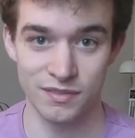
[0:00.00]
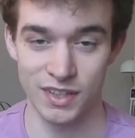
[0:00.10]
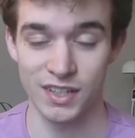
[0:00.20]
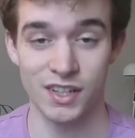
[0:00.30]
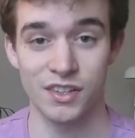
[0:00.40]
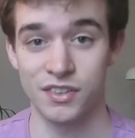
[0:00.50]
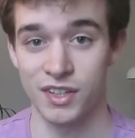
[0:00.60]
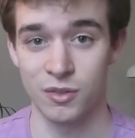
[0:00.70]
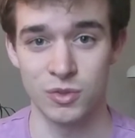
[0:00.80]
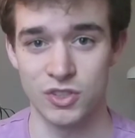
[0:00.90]
Another
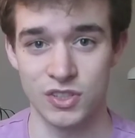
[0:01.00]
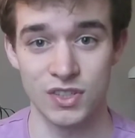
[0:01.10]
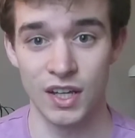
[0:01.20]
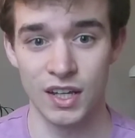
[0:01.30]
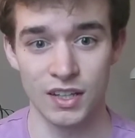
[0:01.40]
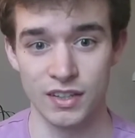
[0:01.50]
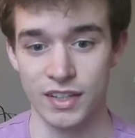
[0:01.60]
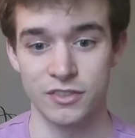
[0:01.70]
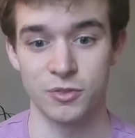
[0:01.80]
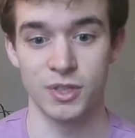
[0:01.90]
thing was just
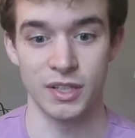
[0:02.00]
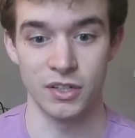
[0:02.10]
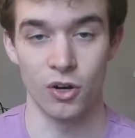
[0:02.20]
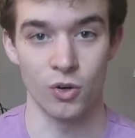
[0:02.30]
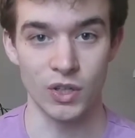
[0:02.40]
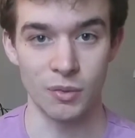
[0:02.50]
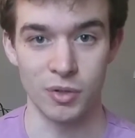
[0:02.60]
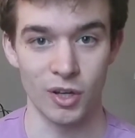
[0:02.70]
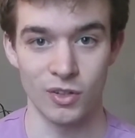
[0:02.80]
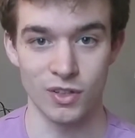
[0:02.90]
literally not
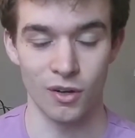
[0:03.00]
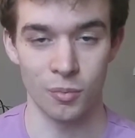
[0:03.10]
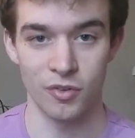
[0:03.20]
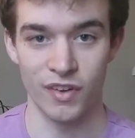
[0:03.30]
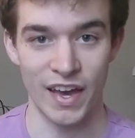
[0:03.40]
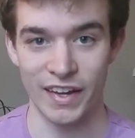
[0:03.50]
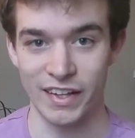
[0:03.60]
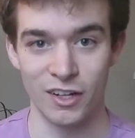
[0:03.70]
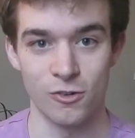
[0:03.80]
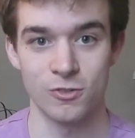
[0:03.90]
keeping on top of
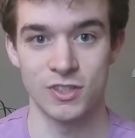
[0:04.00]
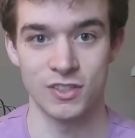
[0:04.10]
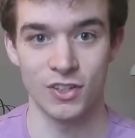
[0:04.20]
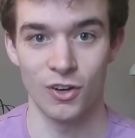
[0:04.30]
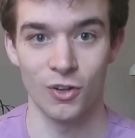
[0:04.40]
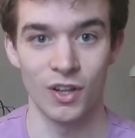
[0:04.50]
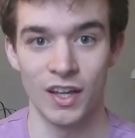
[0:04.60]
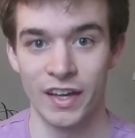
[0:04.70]
any notes at all.